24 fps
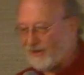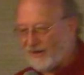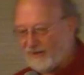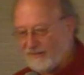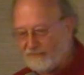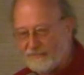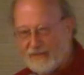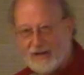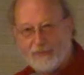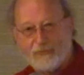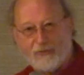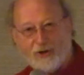
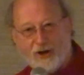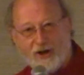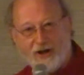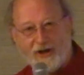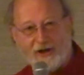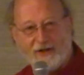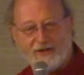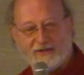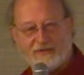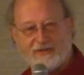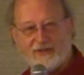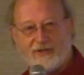
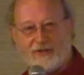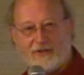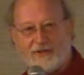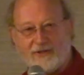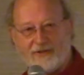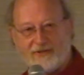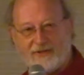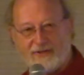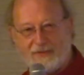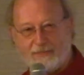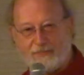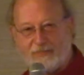memoir
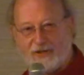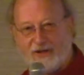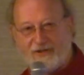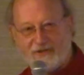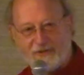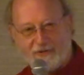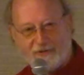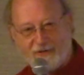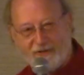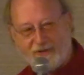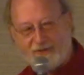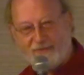called The
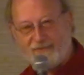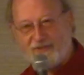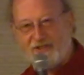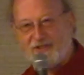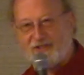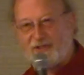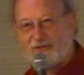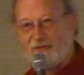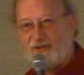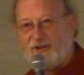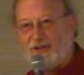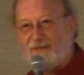Brotherhood of the
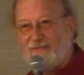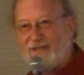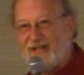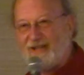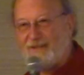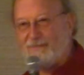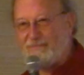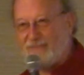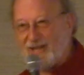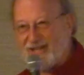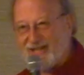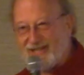Screaming
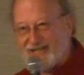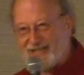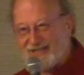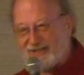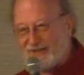Abyss.